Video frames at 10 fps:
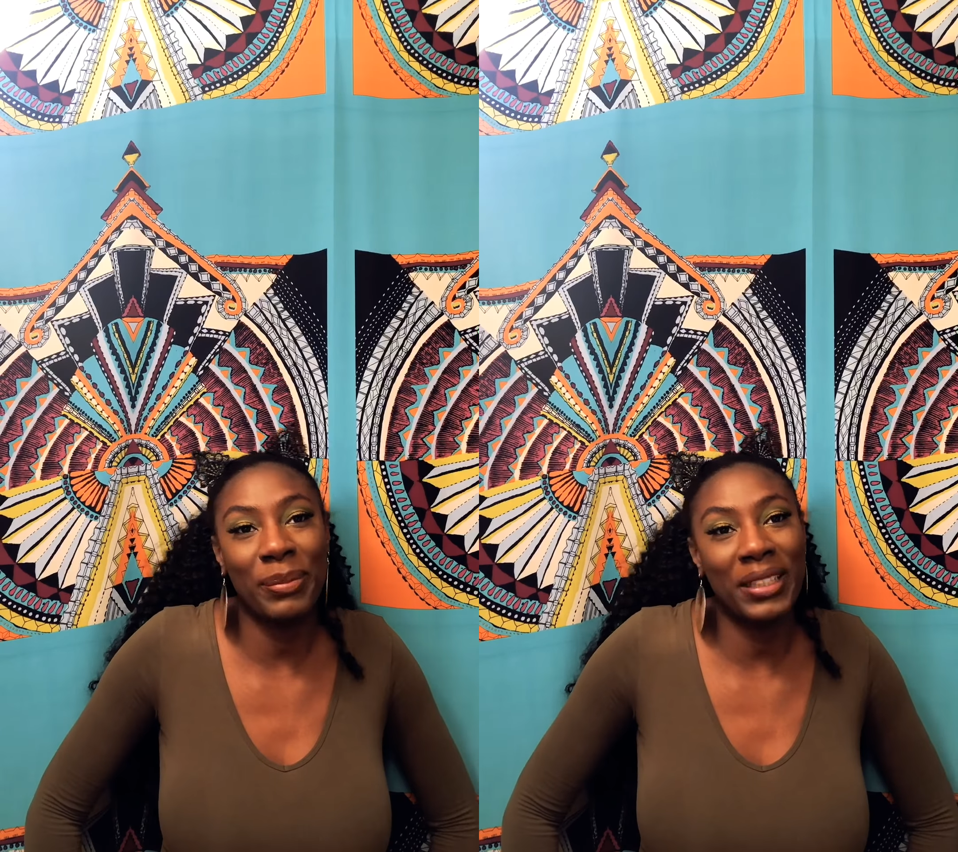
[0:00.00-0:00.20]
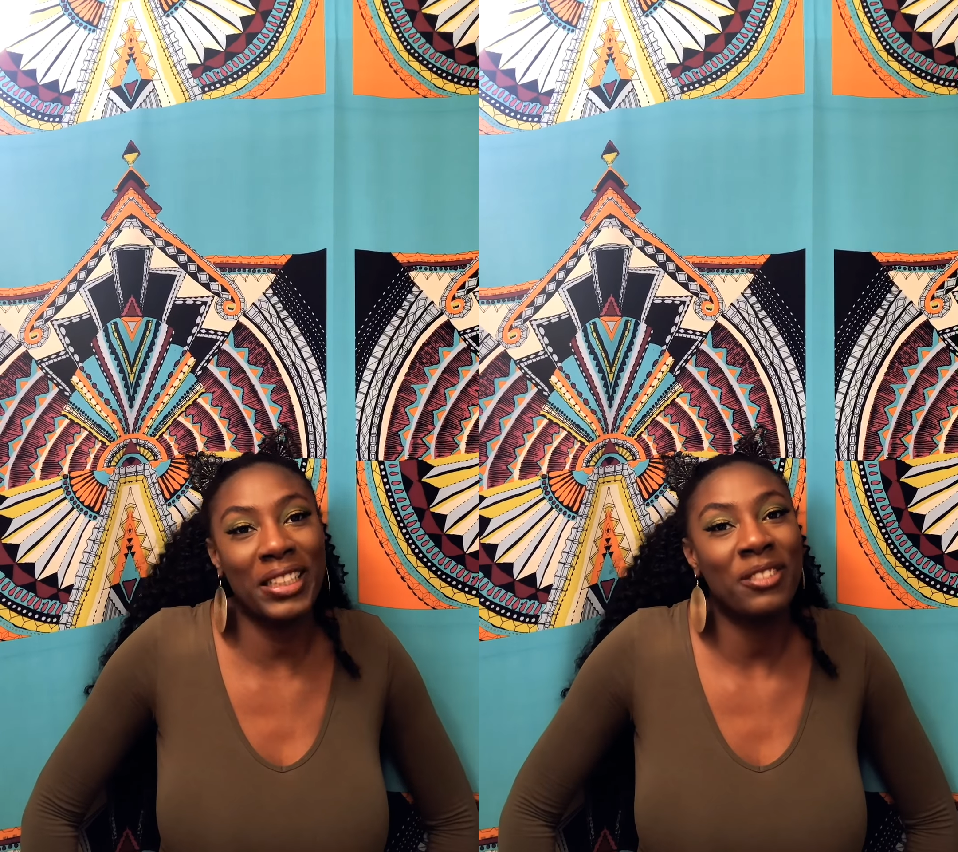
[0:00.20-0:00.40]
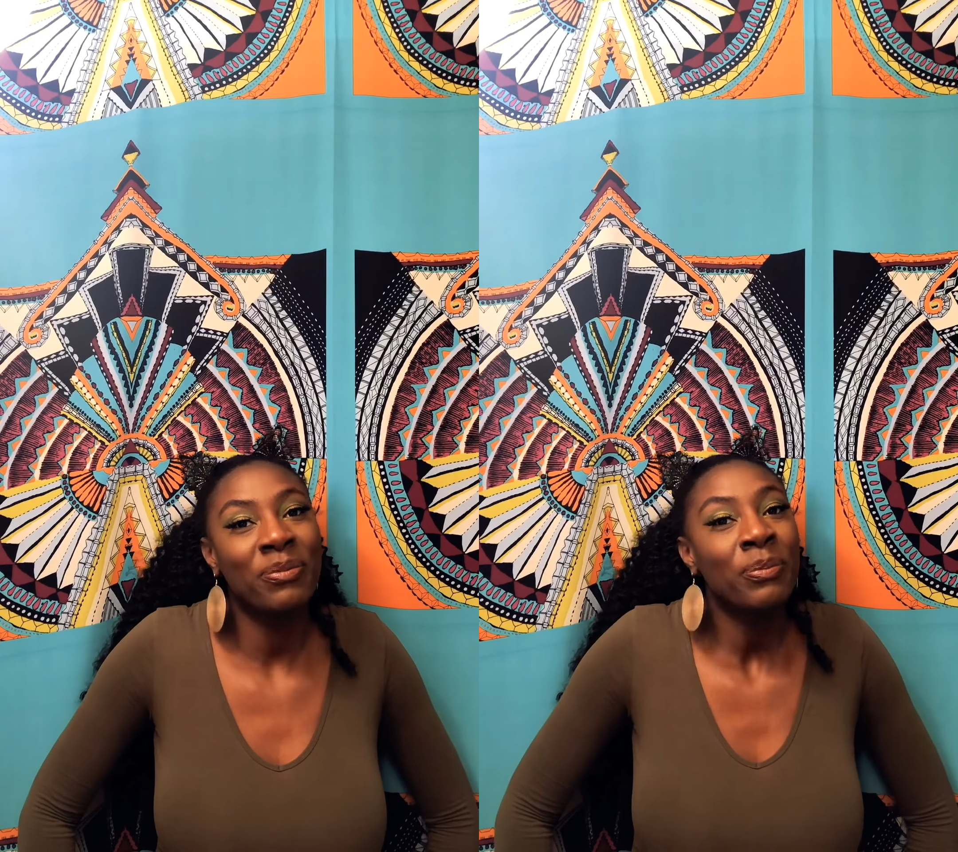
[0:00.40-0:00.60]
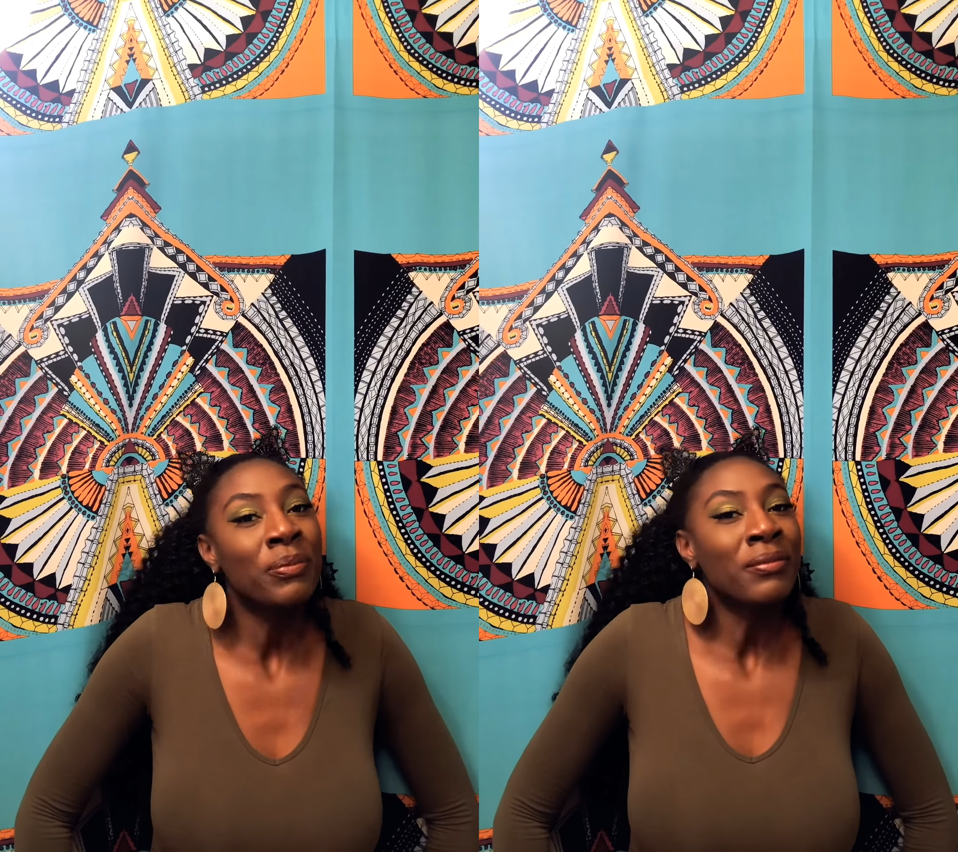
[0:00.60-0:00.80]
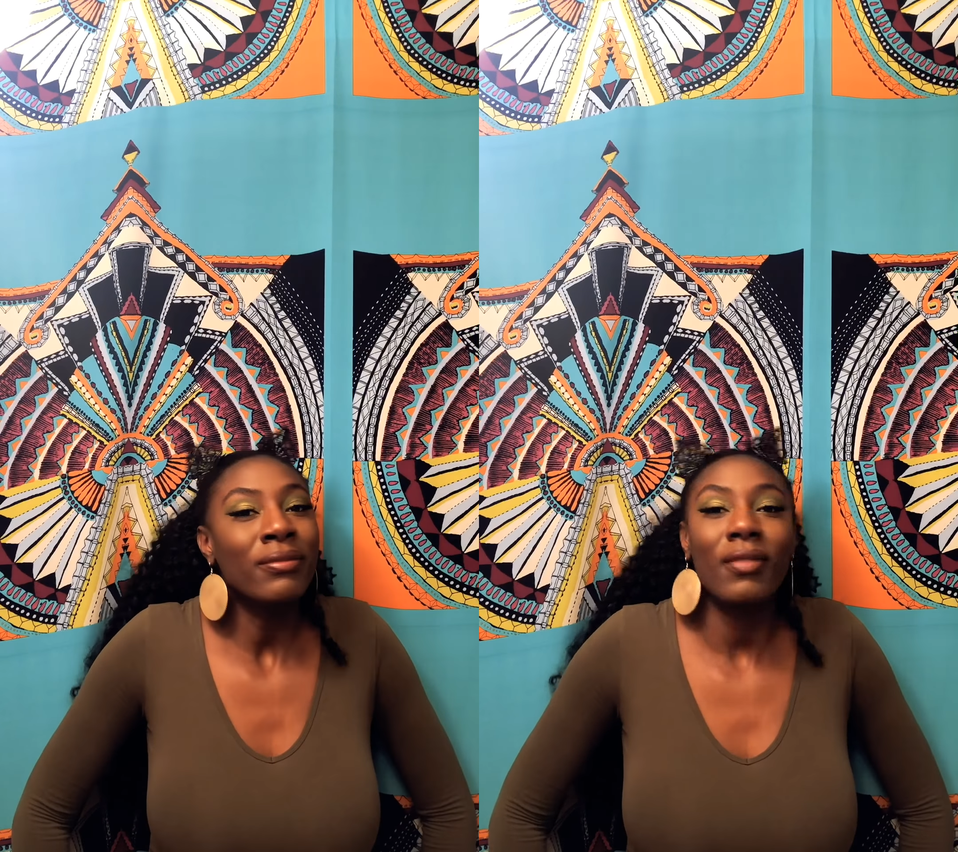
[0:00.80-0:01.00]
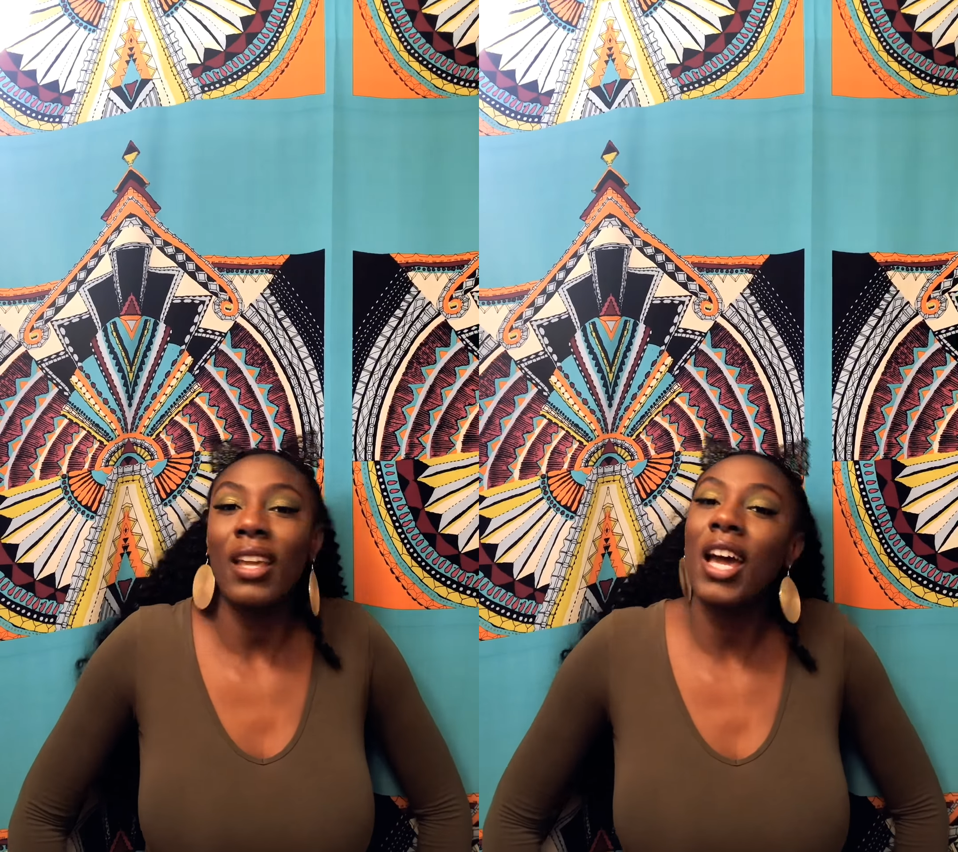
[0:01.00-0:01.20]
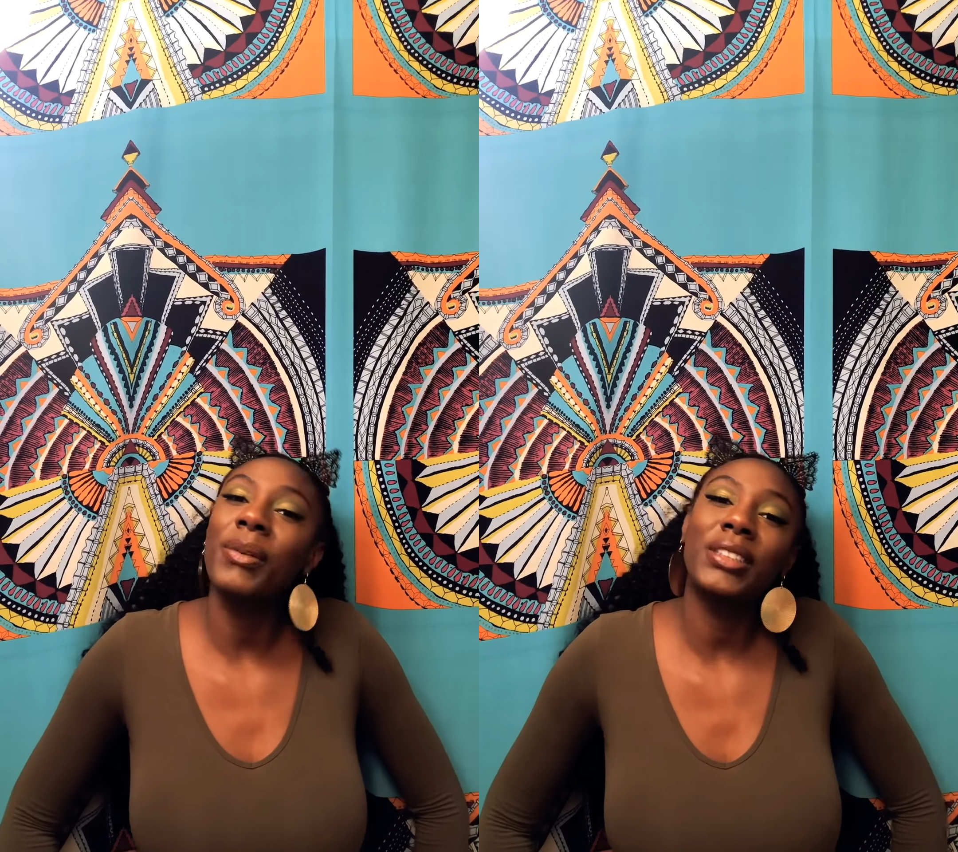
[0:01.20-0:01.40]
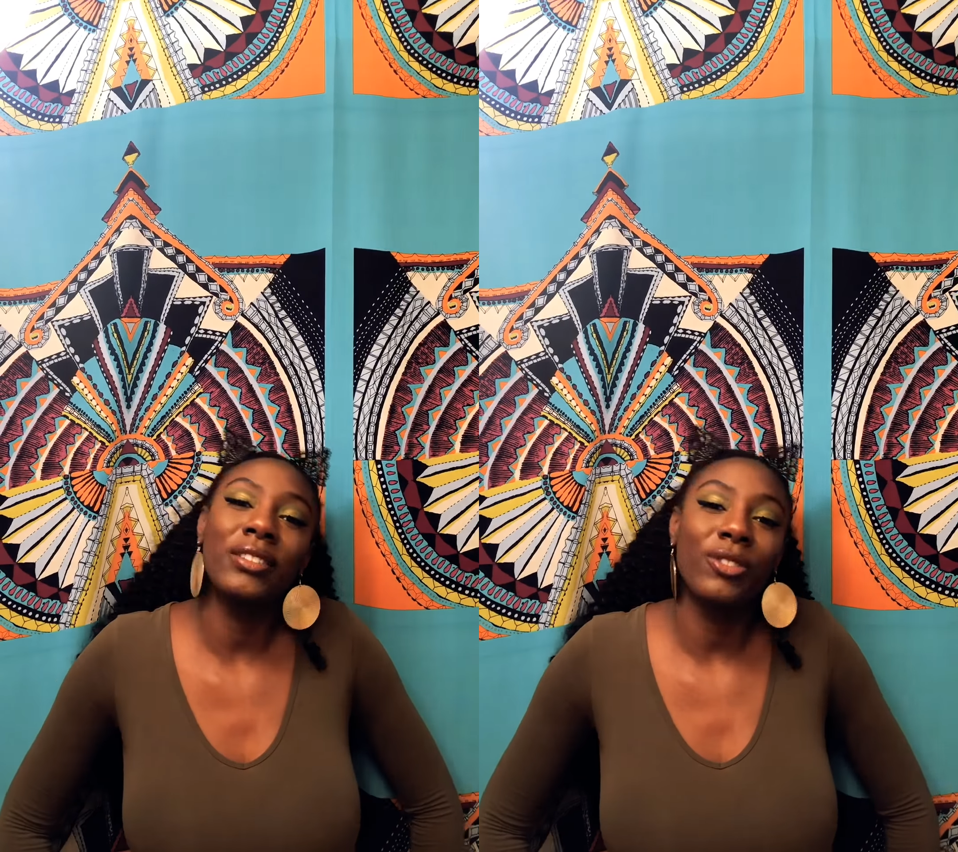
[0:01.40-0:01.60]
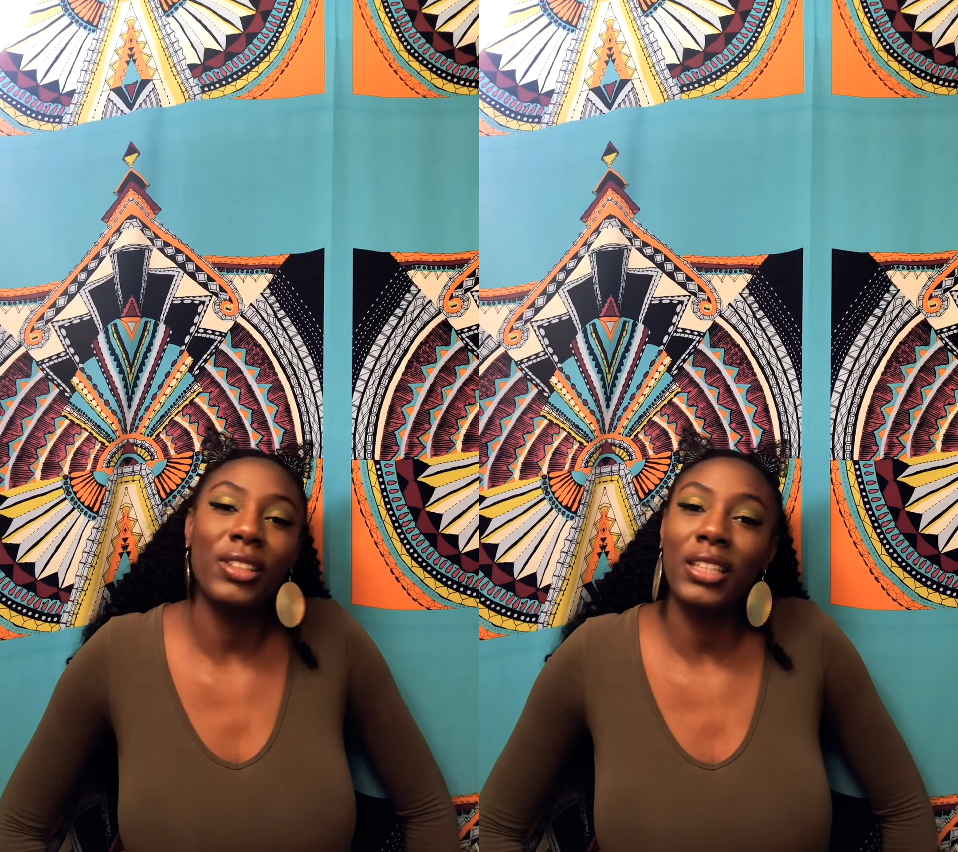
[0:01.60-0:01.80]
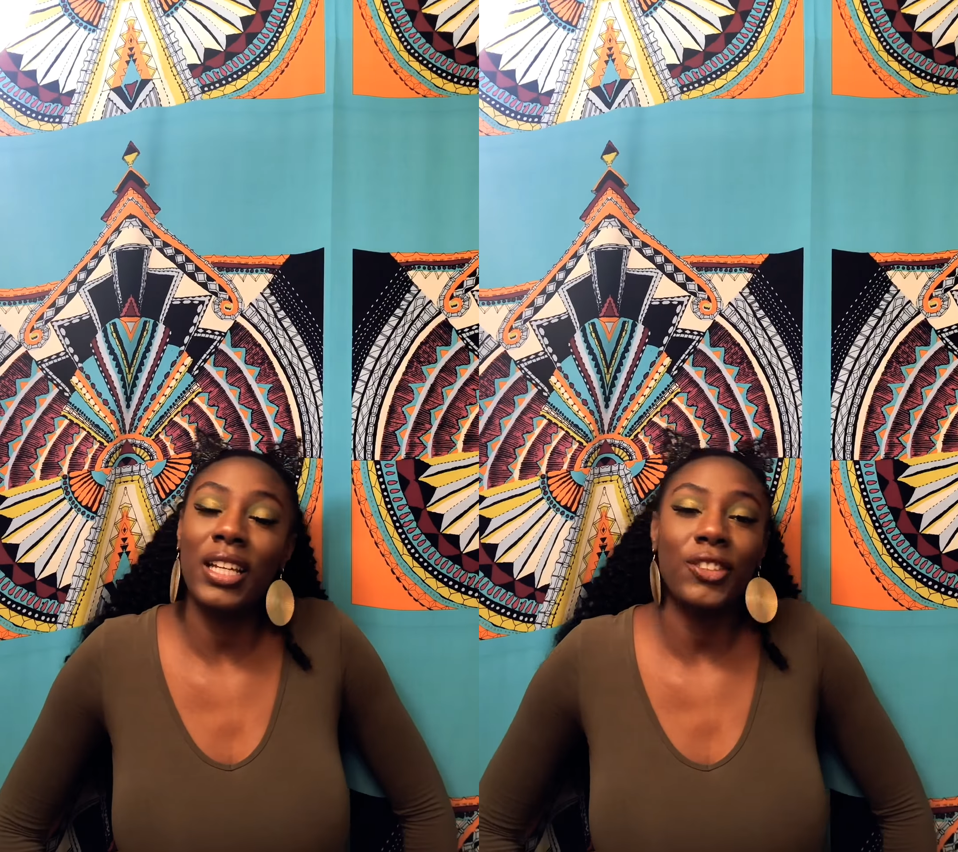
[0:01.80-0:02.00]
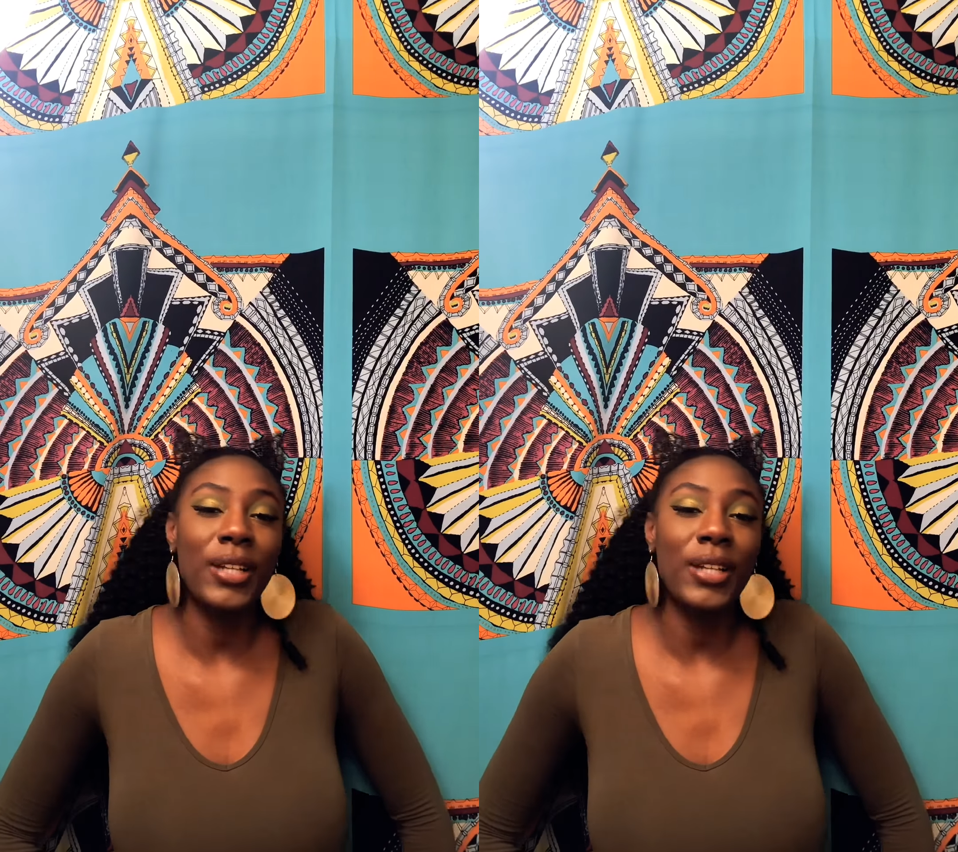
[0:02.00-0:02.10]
But I was really not